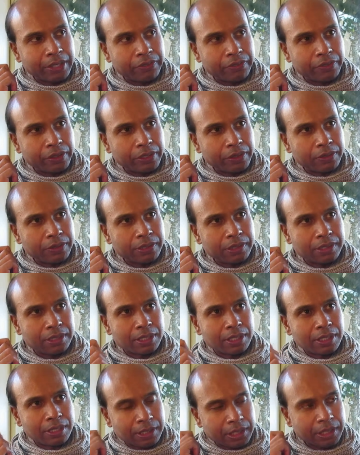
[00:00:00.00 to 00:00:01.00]

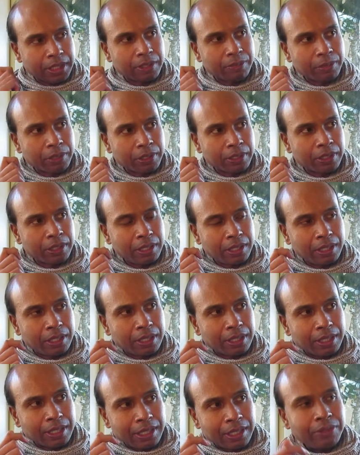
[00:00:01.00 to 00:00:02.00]
headphones to stick him on,
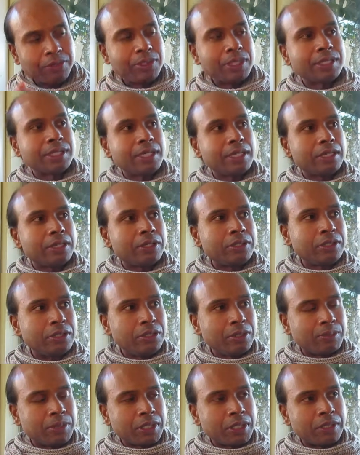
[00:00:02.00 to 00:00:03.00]
and he was just saying, "Go to
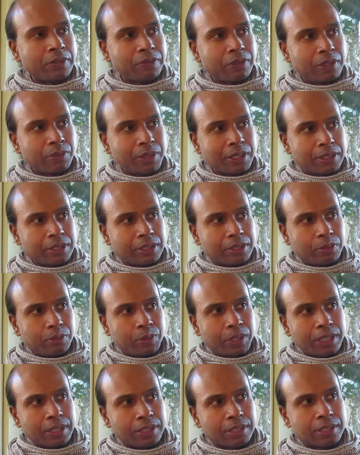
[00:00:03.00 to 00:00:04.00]
the observer." I went to the
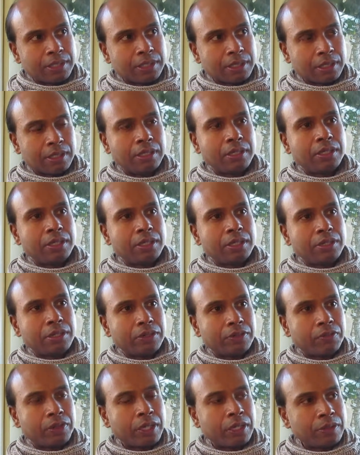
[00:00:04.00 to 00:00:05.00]
witnesser
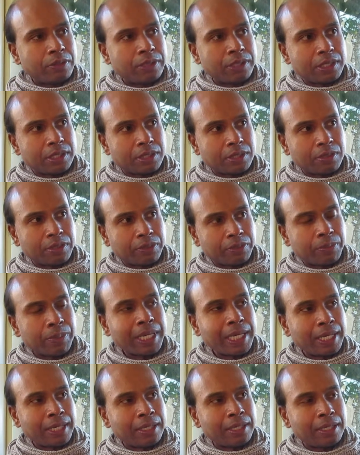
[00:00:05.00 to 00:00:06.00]
of the whole situation, the
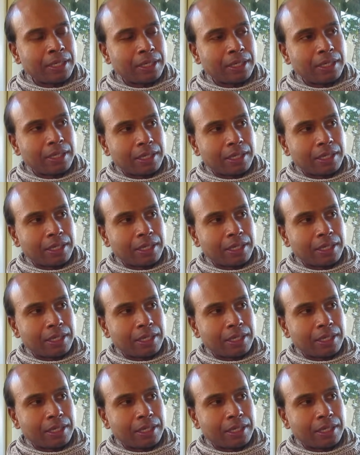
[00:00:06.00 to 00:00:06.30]
pain.